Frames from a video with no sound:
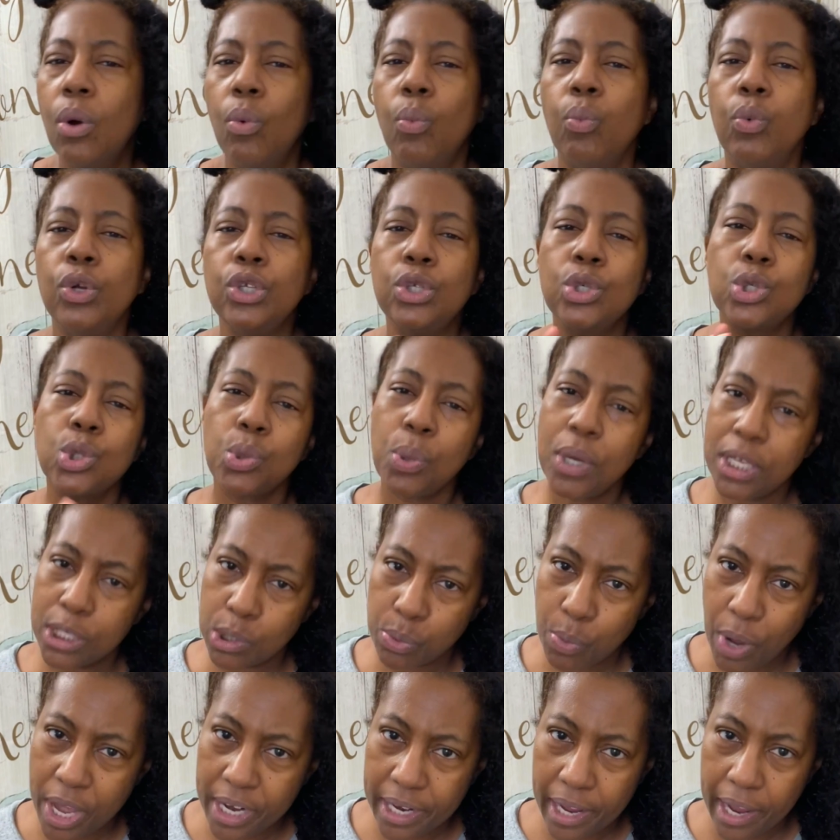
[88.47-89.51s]
When you
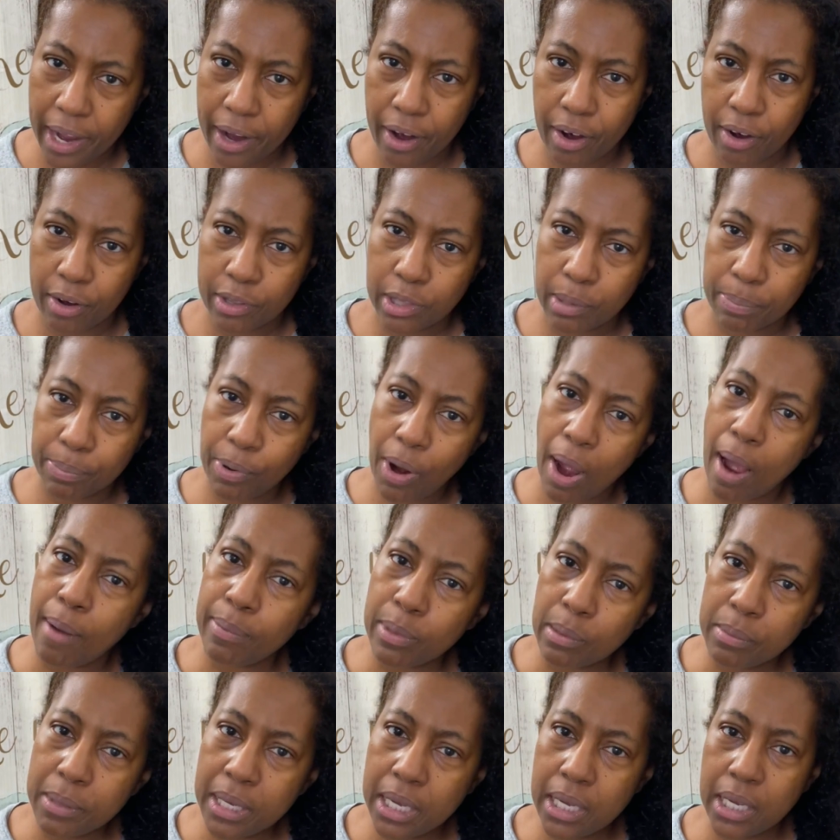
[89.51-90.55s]
twist wet hair, the
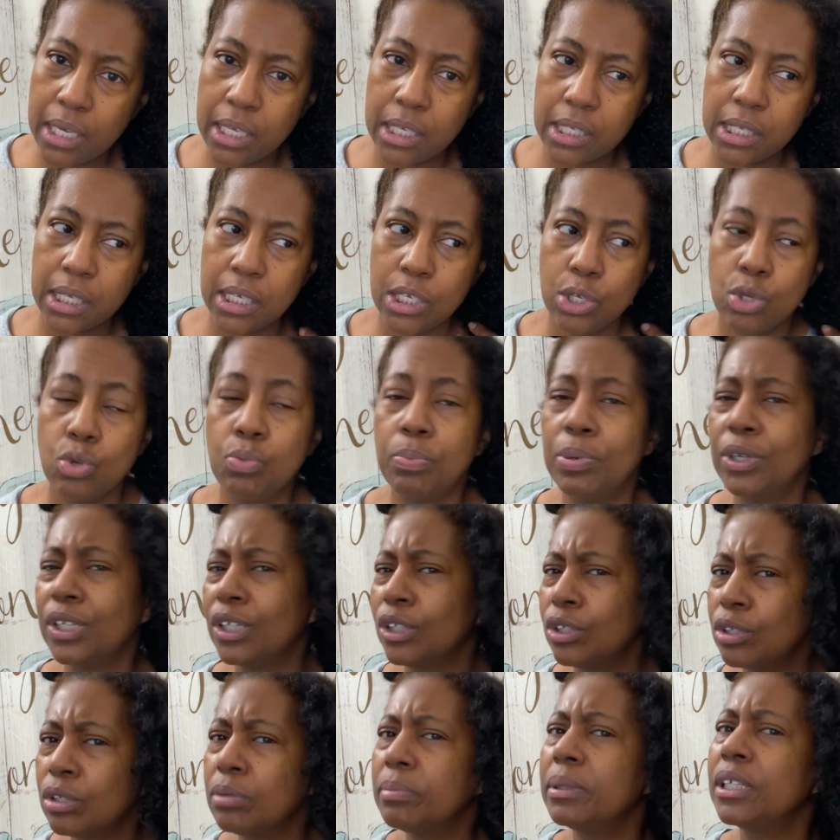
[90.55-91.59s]
problem is you put a
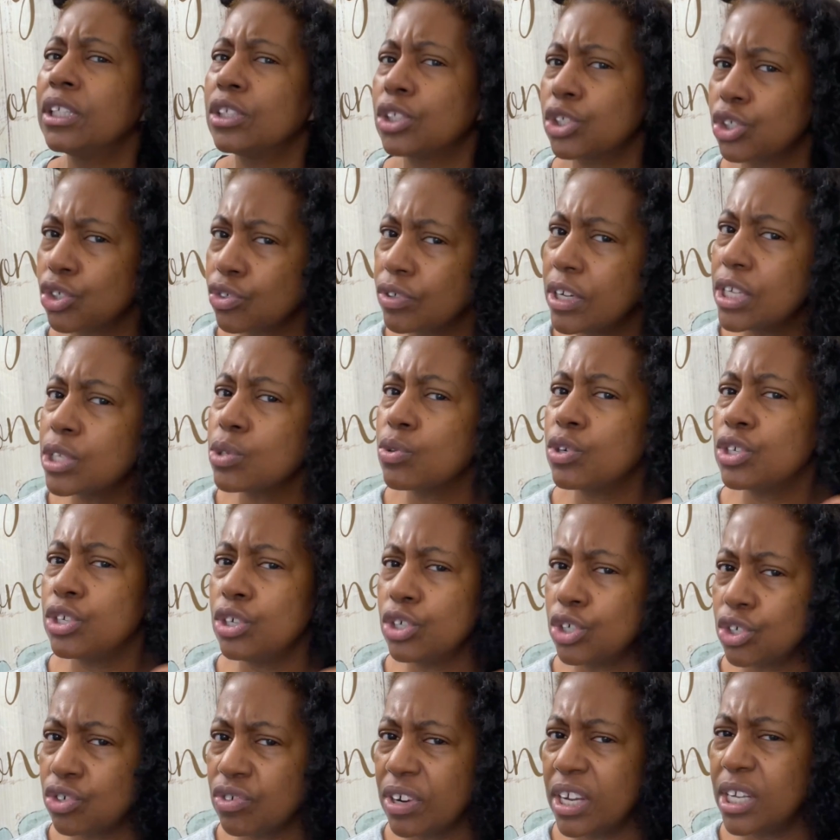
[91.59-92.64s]
little bit of stress on your
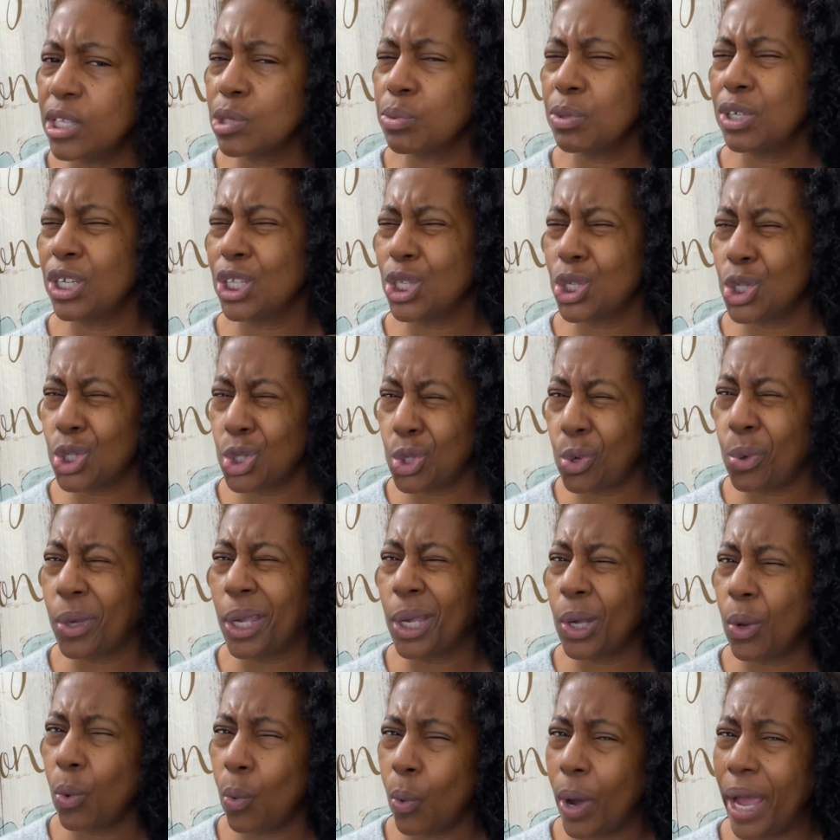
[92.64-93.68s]
strands when it's
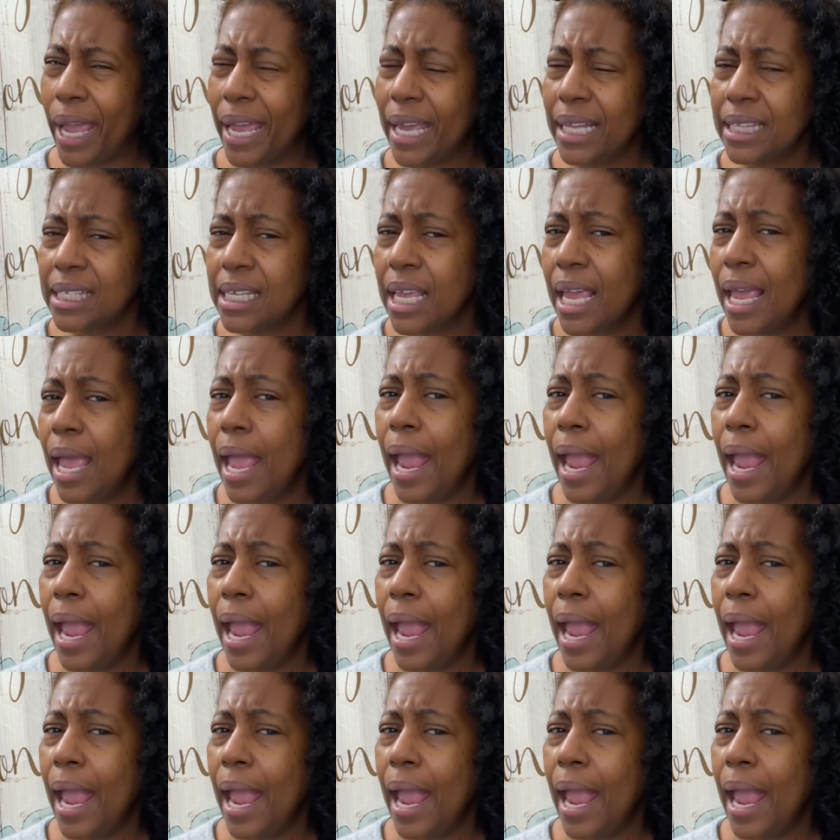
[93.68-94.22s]
soaking wet.